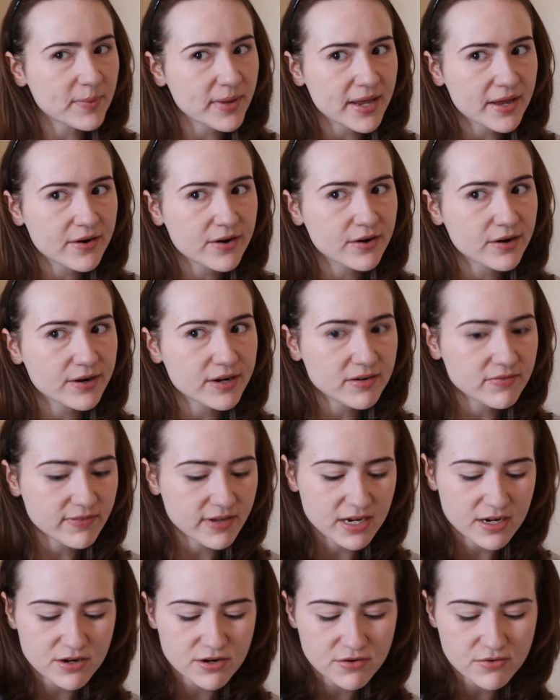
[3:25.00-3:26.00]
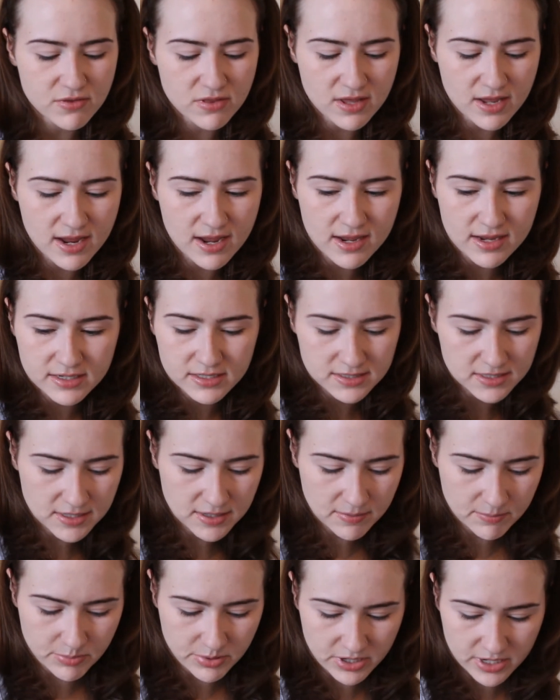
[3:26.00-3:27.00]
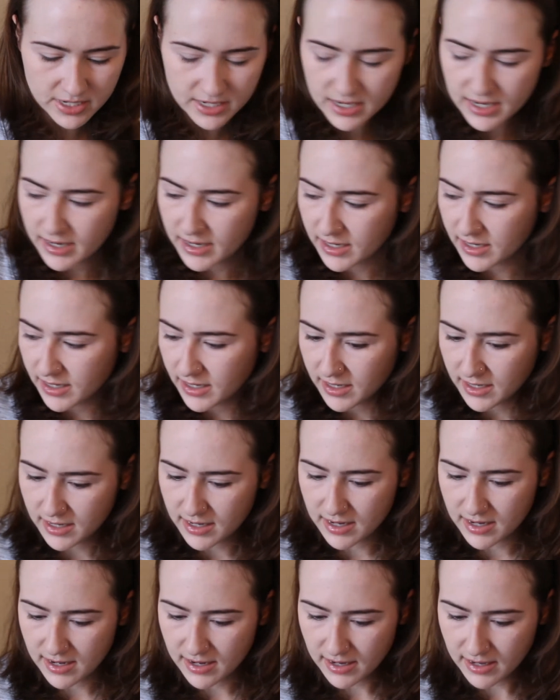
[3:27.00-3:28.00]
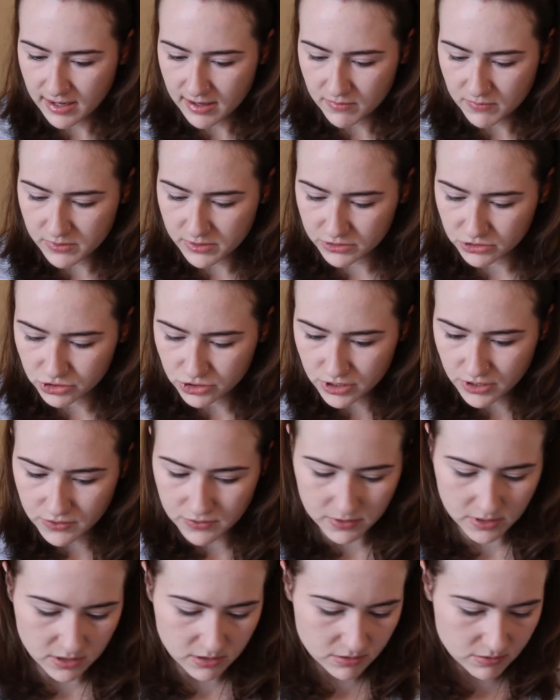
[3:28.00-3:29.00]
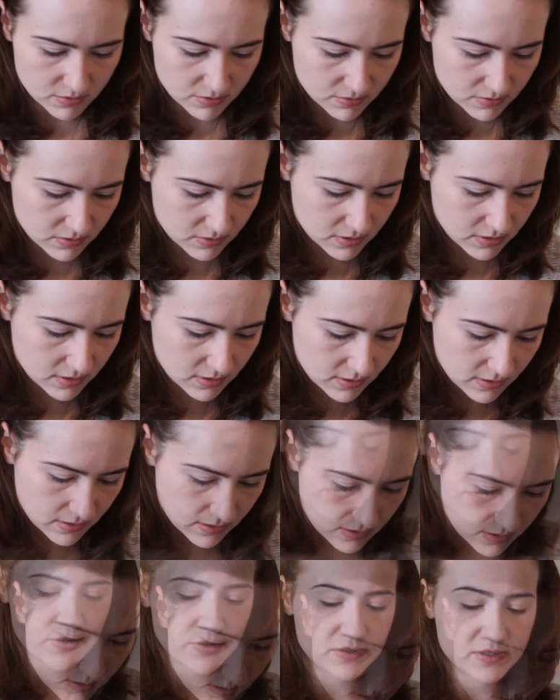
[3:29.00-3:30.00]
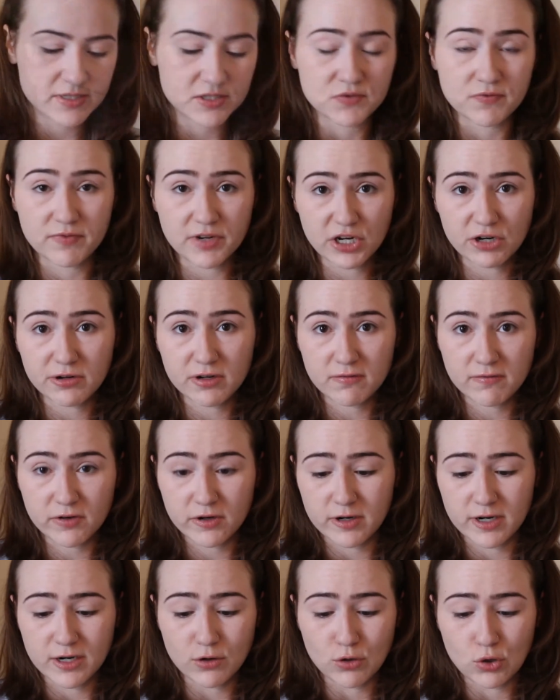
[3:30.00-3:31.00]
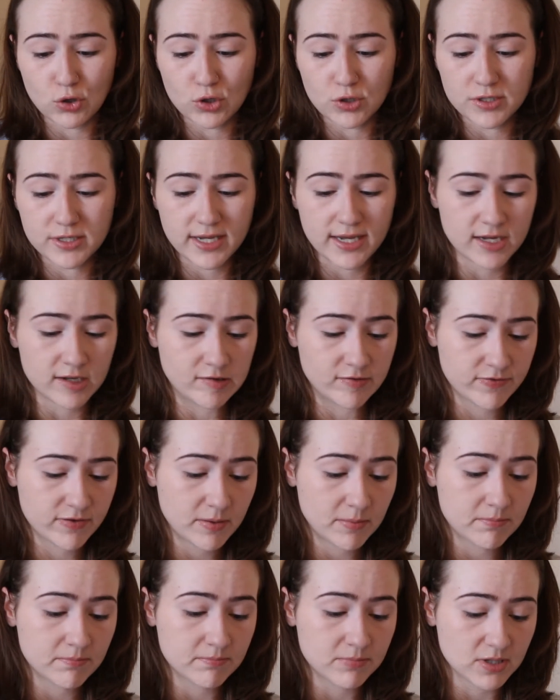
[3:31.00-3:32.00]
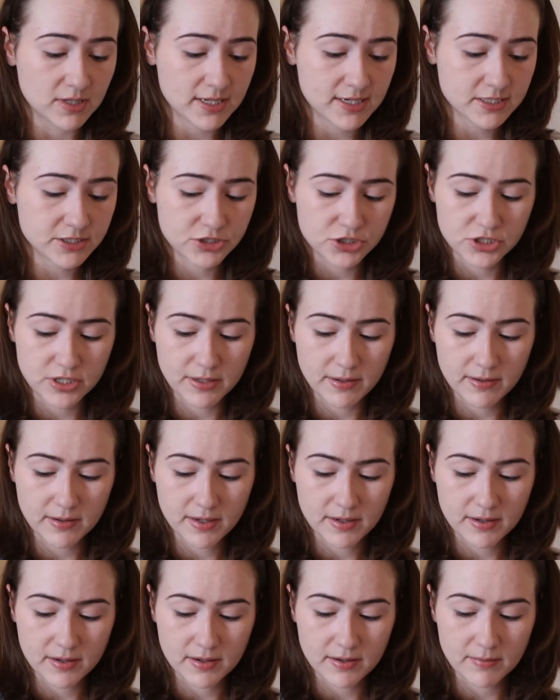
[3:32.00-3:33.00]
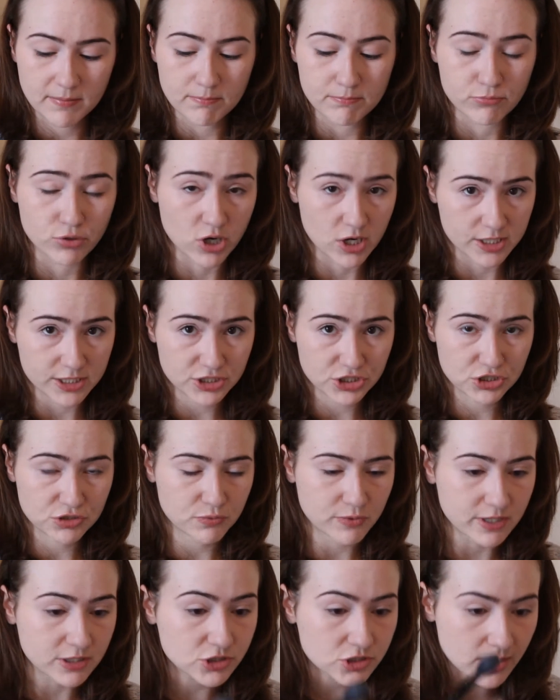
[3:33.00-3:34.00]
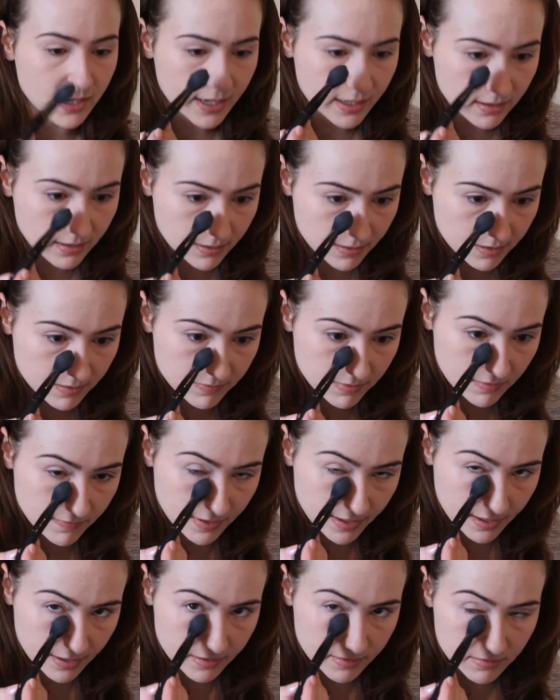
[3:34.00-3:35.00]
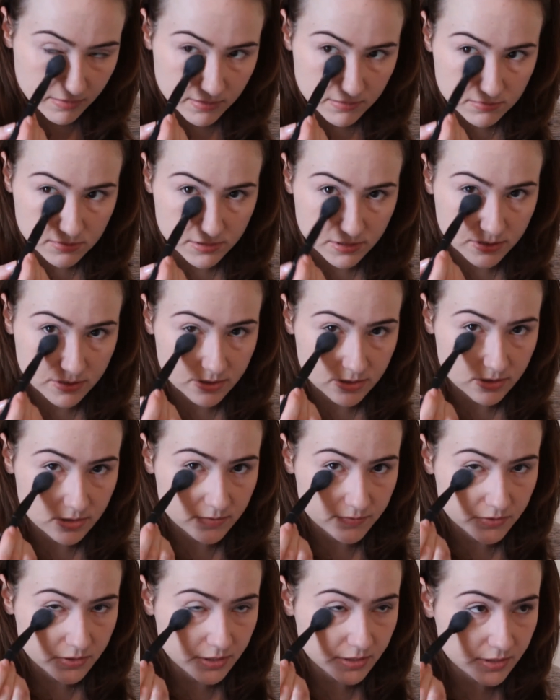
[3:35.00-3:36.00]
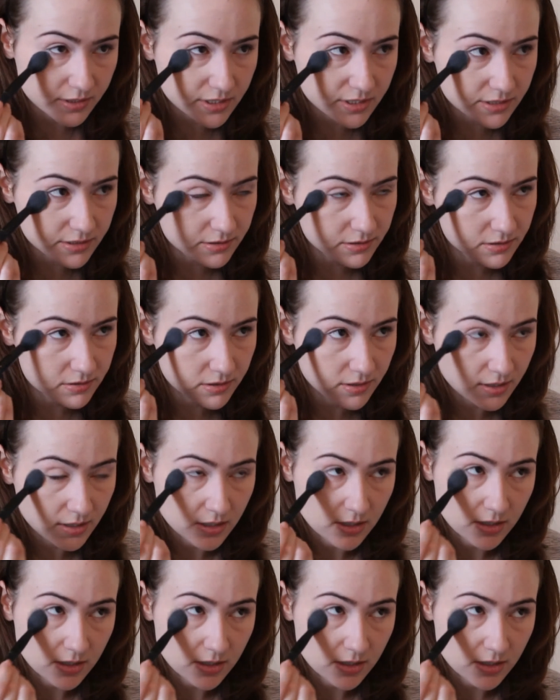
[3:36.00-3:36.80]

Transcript: better if I do that, but I will show you. So I use this very, very old e.l.f. blush brush, which I love. I've had it seriously for years,